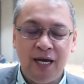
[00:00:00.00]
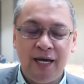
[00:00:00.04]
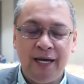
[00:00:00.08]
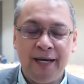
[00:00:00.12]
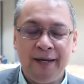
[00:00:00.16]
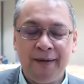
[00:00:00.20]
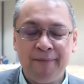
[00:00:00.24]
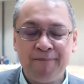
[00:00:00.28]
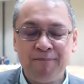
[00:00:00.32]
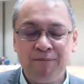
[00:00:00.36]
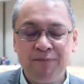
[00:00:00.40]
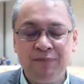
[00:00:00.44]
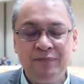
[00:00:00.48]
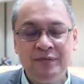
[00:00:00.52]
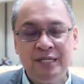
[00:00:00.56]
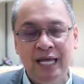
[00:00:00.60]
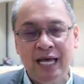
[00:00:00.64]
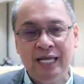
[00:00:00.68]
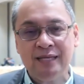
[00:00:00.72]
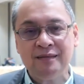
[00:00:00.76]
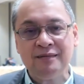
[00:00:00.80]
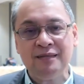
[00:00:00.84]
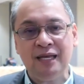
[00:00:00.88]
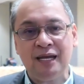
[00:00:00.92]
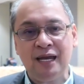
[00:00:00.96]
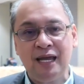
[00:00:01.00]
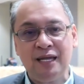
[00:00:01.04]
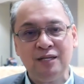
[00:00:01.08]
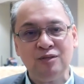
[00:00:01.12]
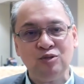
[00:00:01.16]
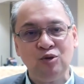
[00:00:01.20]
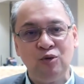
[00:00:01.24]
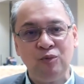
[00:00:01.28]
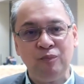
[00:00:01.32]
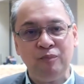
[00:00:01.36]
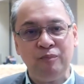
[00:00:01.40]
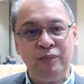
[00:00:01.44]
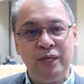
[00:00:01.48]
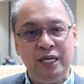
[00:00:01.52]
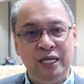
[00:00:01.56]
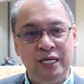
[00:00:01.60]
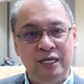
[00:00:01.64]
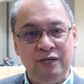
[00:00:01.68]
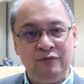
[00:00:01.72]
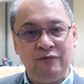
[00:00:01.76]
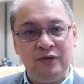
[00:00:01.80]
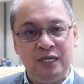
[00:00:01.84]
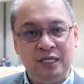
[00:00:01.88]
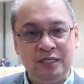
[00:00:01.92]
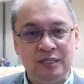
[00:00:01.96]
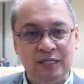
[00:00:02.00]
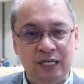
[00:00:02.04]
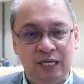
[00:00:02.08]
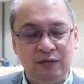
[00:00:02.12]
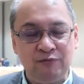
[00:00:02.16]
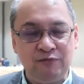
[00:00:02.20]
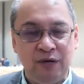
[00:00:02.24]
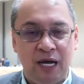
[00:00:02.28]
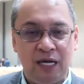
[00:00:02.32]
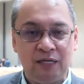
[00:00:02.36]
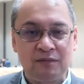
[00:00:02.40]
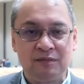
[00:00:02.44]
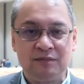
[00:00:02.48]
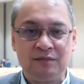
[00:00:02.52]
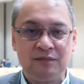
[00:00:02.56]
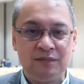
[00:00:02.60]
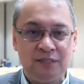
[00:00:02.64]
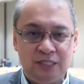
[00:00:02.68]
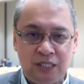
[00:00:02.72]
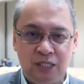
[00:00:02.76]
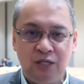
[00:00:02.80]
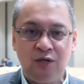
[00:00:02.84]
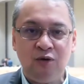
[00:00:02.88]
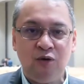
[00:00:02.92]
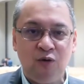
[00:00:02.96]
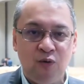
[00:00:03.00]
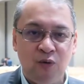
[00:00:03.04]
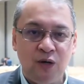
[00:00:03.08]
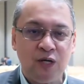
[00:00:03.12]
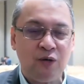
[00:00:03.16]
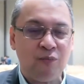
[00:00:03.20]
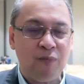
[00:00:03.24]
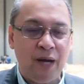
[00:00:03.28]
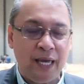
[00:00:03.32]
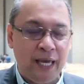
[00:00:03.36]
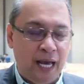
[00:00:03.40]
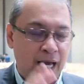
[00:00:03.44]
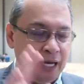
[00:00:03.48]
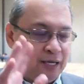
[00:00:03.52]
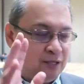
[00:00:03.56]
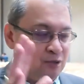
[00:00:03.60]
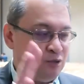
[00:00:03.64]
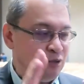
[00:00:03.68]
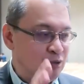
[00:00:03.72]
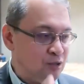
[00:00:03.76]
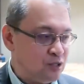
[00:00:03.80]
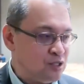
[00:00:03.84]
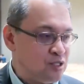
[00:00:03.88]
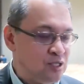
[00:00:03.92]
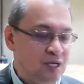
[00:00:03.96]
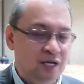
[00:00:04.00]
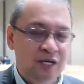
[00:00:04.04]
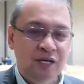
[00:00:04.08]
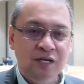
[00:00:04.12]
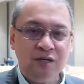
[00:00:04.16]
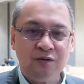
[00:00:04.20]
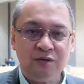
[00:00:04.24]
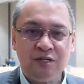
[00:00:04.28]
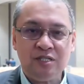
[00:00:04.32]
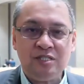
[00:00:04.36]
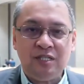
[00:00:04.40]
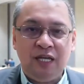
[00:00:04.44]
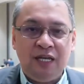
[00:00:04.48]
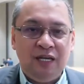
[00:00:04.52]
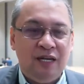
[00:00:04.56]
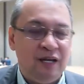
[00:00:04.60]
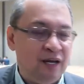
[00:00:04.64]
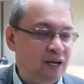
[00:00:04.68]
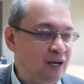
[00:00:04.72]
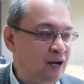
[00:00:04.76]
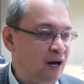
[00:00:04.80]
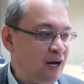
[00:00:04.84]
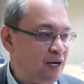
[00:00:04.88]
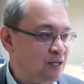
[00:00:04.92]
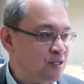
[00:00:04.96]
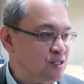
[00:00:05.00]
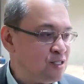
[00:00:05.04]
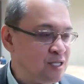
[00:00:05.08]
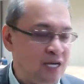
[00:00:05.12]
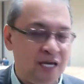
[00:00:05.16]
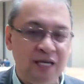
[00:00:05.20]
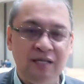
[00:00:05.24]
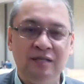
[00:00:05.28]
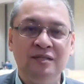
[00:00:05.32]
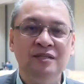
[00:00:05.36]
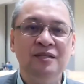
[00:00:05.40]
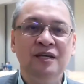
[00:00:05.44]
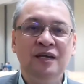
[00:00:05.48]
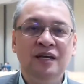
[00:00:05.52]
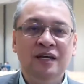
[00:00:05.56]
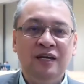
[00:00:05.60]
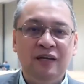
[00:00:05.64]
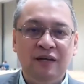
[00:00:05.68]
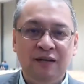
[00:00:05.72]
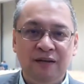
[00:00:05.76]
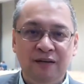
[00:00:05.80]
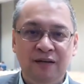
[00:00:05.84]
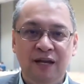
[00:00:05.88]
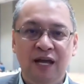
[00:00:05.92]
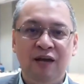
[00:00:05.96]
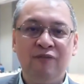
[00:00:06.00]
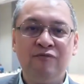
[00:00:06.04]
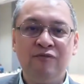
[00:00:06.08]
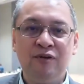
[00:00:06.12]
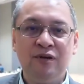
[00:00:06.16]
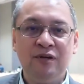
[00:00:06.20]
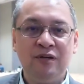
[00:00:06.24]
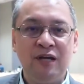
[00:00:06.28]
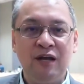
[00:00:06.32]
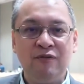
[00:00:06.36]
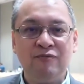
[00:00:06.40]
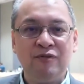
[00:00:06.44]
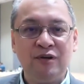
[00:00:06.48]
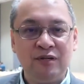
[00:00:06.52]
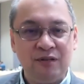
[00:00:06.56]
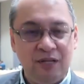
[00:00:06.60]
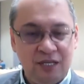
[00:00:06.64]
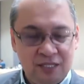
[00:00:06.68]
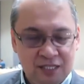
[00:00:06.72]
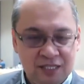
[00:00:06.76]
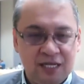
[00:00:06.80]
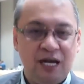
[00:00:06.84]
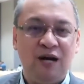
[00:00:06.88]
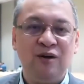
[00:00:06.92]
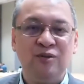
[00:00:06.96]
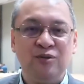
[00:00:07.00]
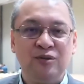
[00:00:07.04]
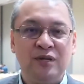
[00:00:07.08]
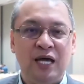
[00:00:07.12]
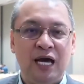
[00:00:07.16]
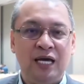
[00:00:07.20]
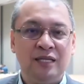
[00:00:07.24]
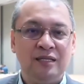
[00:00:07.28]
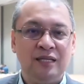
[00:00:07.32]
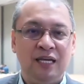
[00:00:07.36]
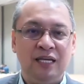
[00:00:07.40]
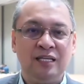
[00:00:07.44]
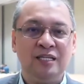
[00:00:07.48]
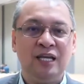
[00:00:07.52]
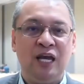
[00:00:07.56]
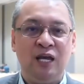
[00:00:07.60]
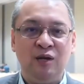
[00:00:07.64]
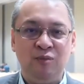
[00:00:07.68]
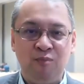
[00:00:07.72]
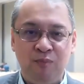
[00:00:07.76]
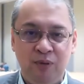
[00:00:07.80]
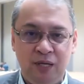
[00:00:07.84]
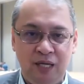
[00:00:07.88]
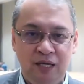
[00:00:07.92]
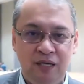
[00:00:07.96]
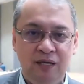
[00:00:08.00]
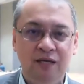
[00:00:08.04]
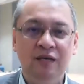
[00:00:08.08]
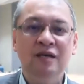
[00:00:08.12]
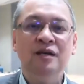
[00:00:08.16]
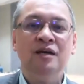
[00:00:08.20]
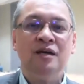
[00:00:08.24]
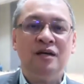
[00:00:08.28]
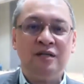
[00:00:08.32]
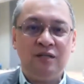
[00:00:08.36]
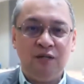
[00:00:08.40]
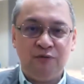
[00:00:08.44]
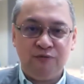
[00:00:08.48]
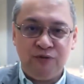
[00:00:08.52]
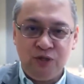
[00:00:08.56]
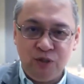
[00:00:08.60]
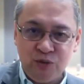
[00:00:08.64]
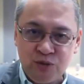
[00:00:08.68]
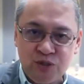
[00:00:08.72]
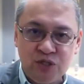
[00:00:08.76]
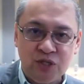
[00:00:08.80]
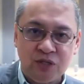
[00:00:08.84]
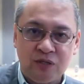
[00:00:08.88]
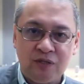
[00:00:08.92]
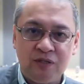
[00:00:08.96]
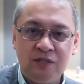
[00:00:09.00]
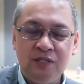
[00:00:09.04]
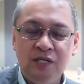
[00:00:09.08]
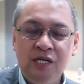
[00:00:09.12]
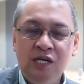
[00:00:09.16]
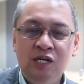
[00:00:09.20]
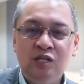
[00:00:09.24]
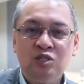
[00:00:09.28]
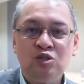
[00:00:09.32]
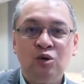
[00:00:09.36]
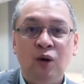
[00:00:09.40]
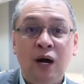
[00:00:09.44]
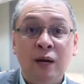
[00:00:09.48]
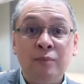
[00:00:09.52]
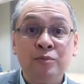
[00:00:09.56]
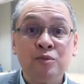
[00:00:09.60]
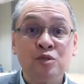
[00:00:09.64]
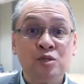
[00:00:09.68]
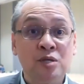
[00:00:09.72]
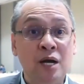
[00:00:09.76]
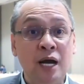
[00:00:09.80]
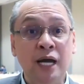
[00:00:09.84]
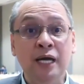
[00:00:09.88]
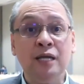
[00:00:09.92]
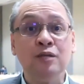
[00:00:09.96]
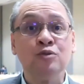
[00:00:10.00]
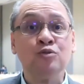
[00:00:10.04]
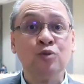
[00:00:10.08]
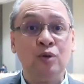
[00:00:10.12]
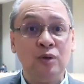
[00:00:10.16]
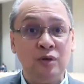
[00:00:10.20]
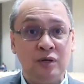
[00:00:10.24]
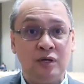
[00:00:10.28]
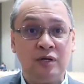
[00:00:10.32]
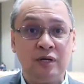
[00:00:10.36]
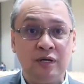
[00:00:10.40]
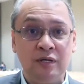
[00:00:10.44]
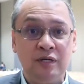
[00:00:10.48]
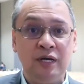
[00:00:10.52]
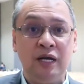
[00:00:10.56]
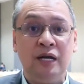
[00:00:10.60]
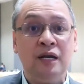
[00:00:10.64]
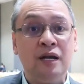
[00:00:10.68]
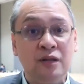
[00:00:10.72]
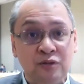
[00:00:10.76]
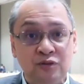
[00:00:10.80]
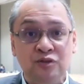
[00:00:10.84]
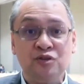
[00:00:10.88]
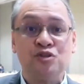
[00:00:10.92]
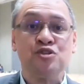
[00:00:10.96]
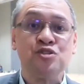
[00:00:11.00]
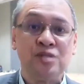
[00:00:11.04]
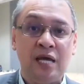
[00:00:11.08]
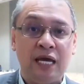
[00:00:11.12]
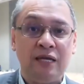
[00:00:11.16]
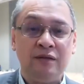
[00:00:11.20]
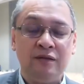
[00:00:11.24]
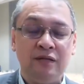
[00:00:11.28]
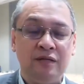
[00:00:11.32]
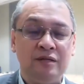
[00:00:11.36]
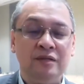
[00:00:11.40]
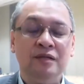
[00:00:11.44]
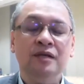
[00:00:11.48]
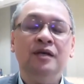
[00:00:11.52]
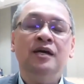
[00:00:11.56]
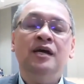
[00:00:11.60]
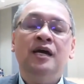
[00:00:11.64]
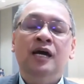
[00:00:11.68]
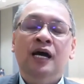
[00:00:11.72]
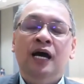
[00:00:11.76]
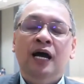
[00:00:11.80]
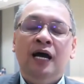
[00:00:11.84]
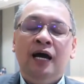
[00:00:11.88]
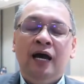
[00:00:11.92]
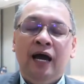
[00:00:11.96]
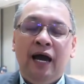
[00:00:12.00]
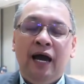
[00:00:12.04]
Okay. Um, not that I don't believe it. In fact, you know, one of my idols, Christine Lagarde, said, "Never, never discount that. It can be." the future. So I'm trying to learn and understand it.